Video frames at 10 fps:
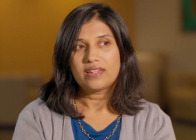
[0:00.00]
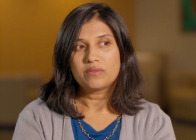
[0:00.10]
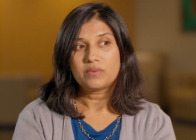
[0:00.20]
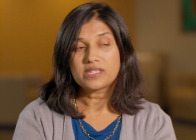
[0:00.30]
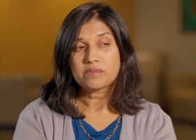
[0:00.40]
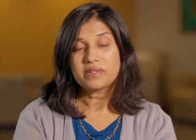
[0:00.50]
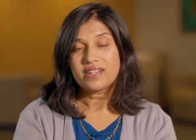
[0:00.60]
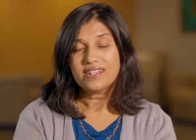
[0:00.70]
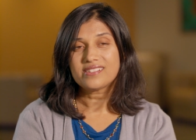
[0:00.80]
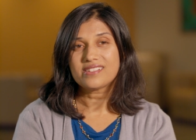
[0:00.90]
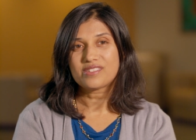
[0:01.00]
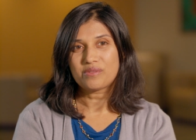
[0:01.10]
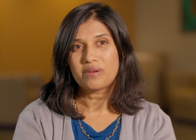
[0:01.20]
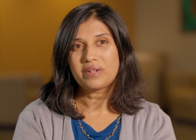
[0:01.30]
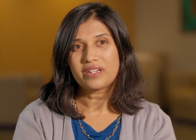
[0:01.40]
What's been nice is
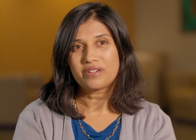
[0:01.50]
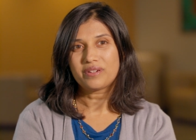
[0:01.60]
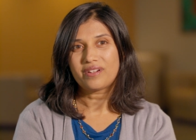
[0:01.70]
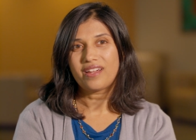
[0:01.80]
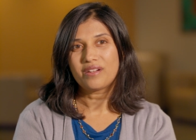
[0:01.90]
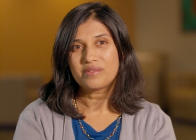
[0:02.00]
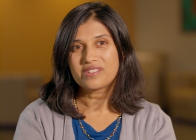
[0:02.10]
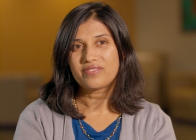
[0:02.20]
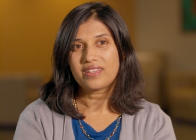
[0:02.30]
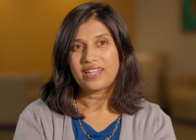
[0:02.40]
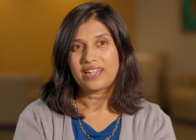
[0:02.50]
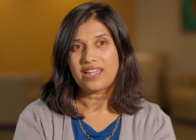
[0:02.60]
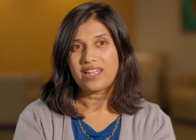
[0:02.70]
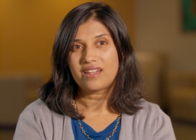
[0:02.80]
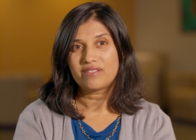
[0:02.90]
throughout my career, I always feel like
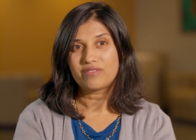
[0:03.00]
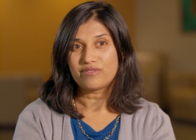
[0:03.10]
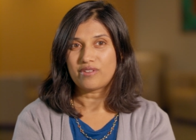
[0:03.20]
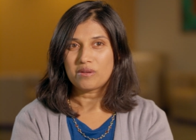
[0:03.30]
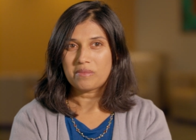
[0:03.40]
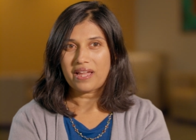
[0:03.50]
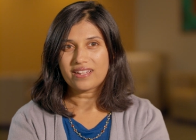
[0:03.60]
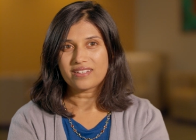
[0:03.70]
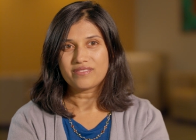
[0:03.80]
I have a fallback